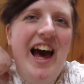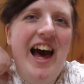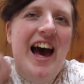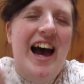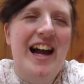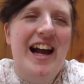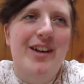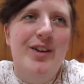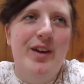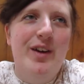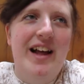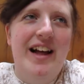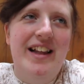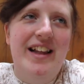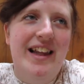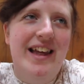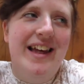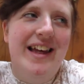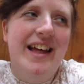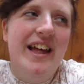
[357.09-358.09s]
I do not
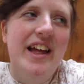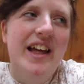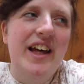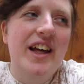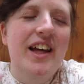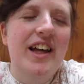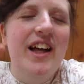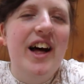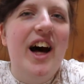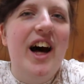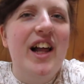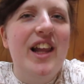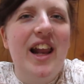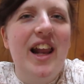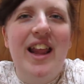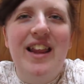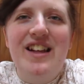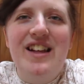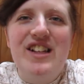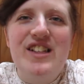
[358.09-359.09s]
like all the
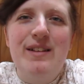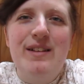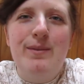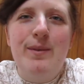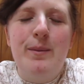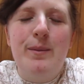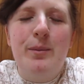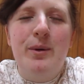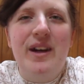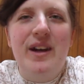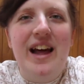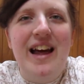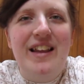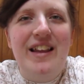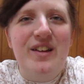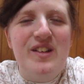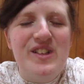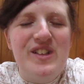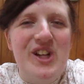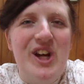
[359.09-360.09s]
other stuff they put on
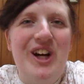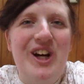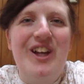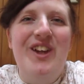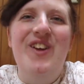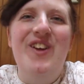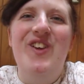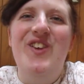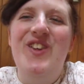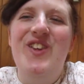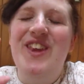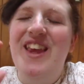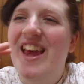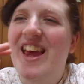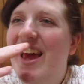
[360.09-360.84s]
those tacos.